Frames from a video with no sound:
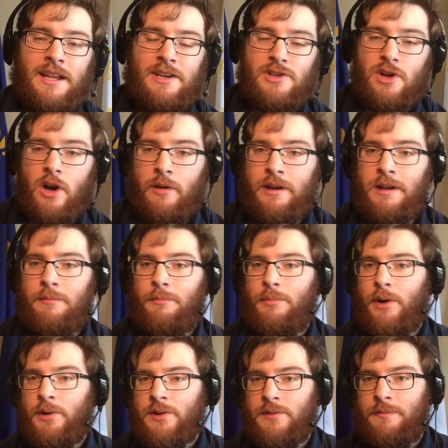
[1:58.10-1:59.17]
drawing
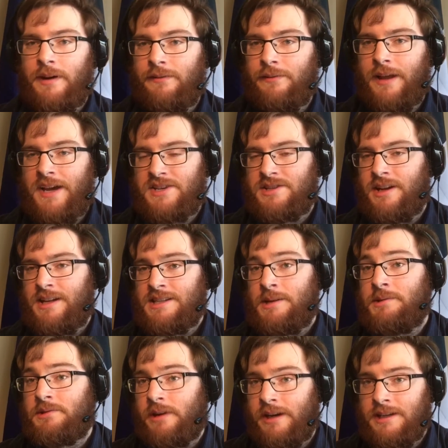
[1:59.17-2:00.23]
both of my Flash Knights. I
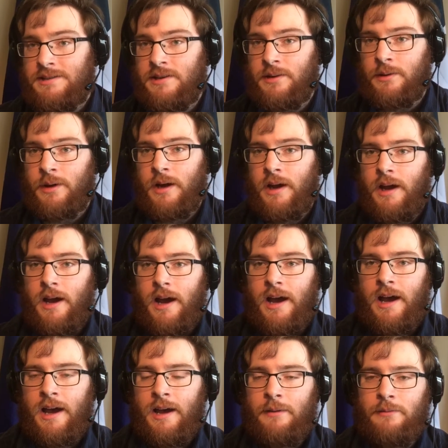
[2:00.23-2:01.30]
was running two.
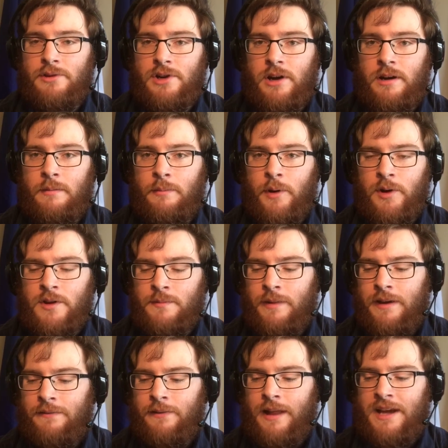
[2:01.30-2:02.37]
Drawing both of
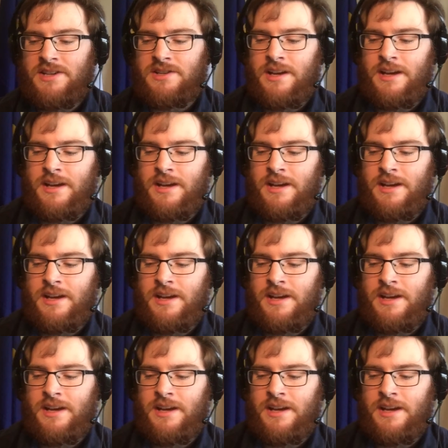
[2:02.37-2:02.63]
my Flash